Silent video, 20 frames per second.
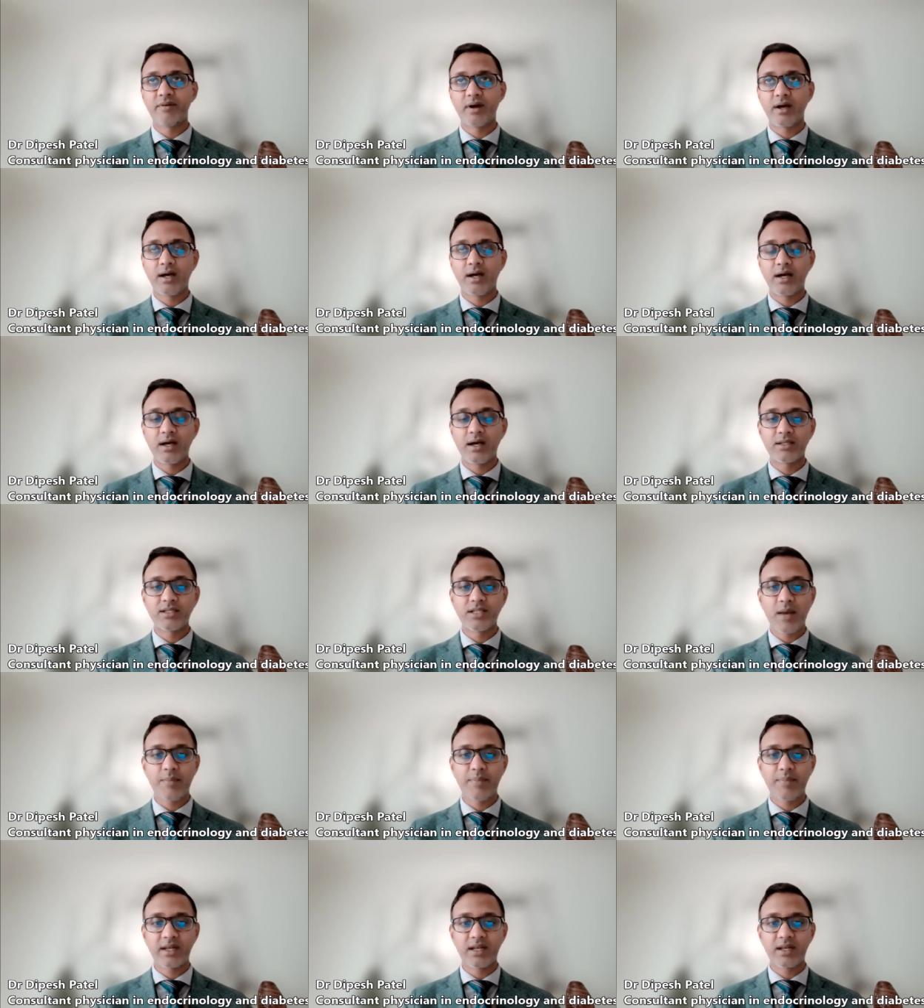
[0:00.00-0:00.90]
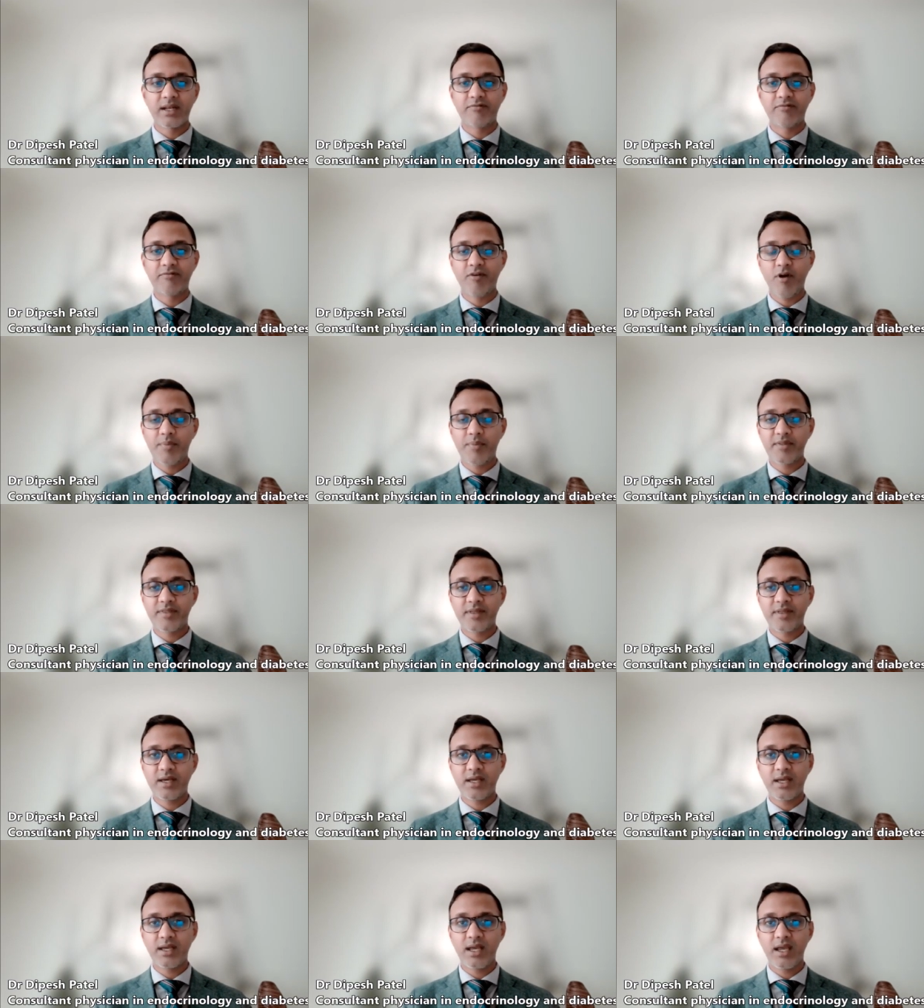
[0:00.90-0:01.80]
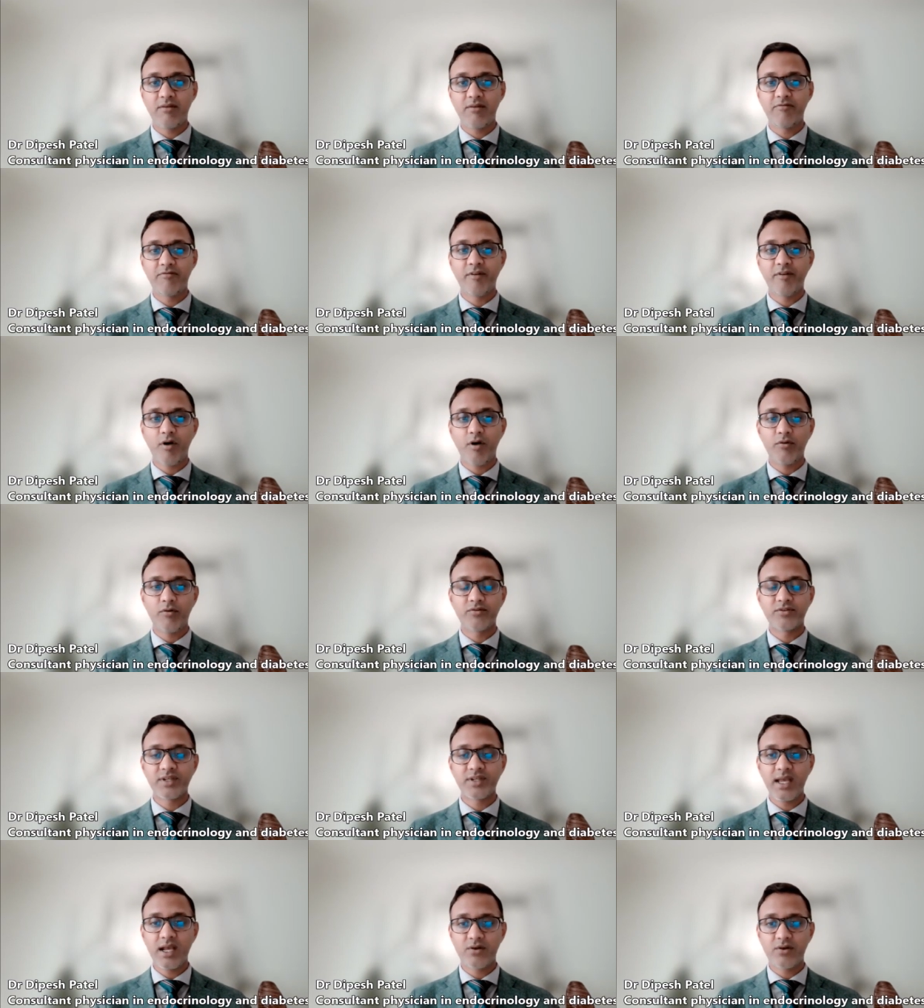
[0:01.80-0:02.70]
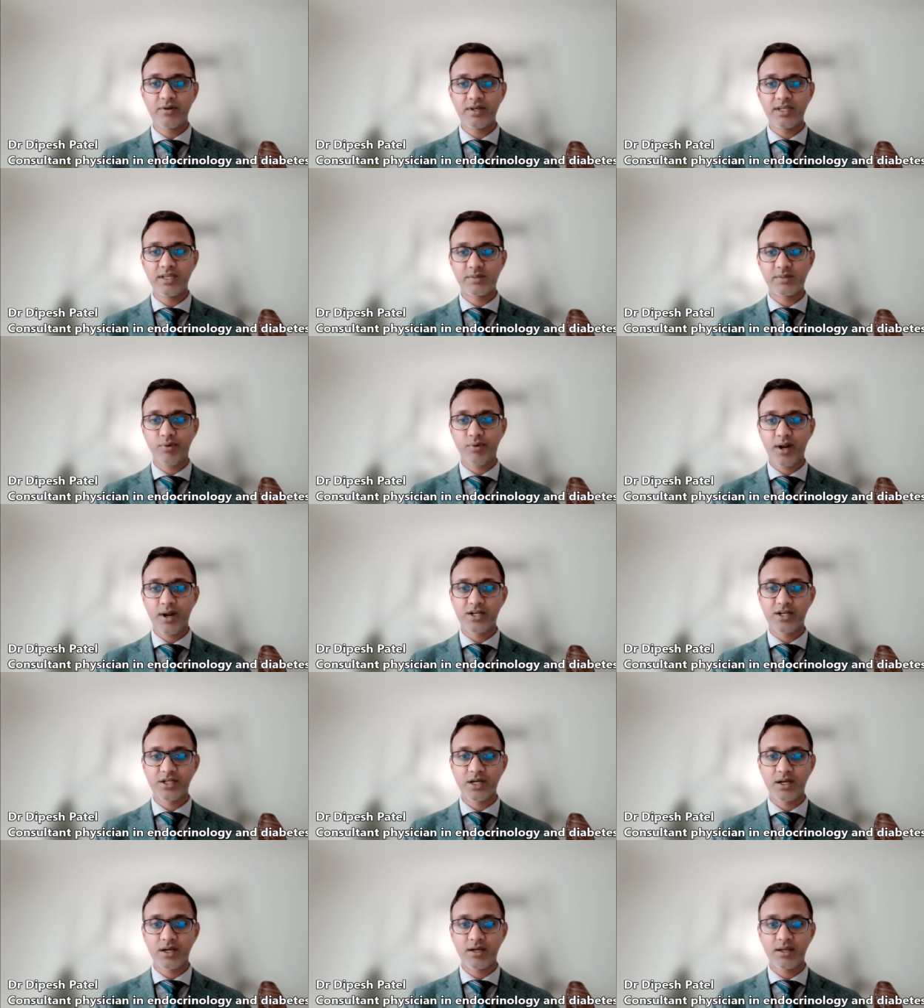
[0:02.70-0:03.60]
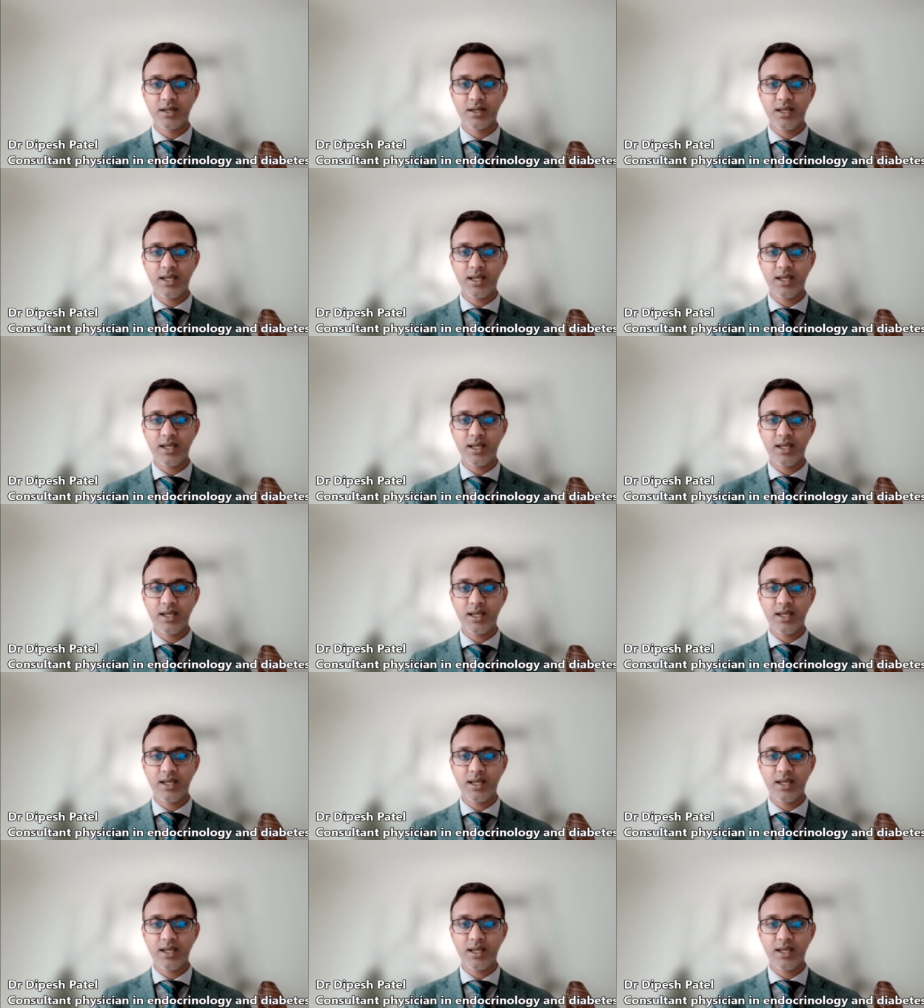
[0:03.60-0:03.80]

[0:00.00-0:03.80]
uh, diabetic nephropathy involves increased pressure